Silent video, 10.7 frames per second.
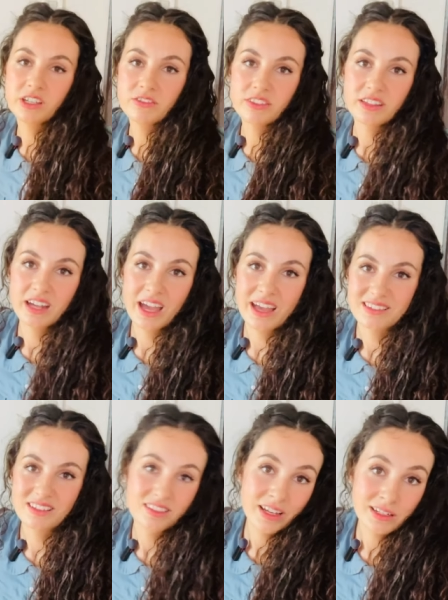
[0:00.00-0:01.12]
even that it has a
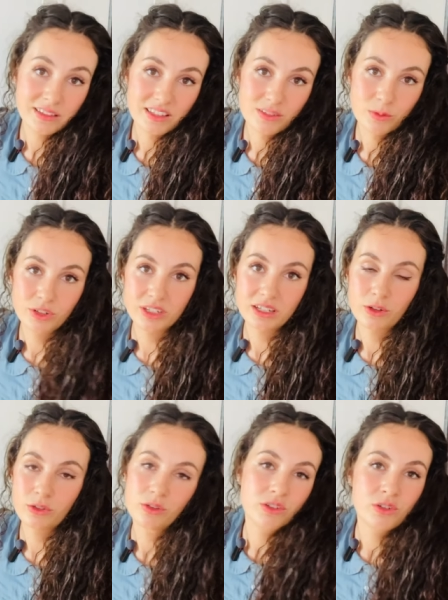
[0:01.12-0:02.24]
light that's working,
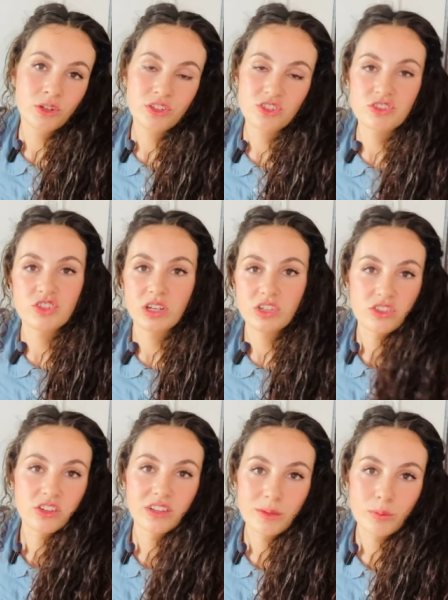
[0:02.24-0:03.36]
although you could just change the
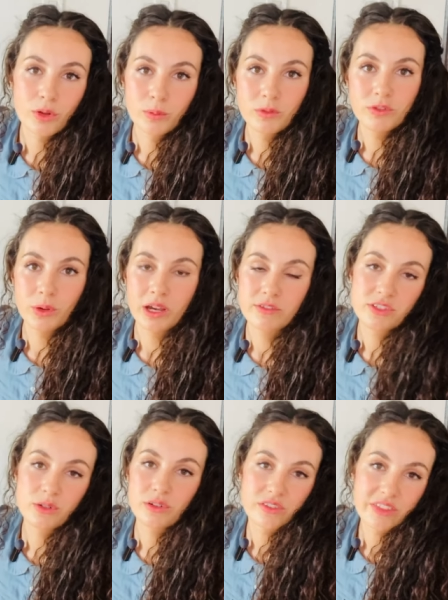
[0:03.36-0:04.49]
light bulb if you have to,
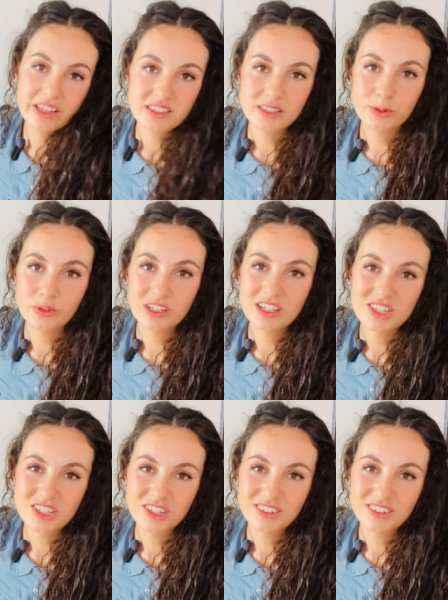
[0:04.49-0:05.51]
and if that's the only issue.